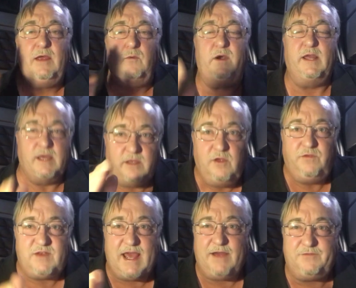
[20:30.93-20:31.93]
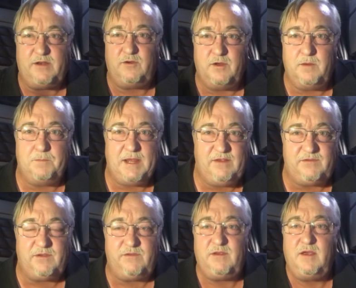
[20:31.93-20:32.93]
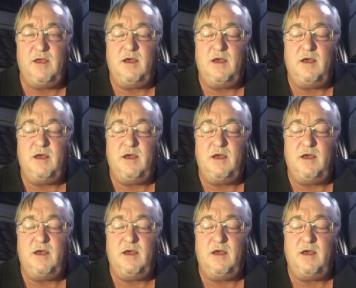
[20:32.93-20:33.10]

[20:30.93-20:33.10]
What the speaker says: where you used to have to do it in pieces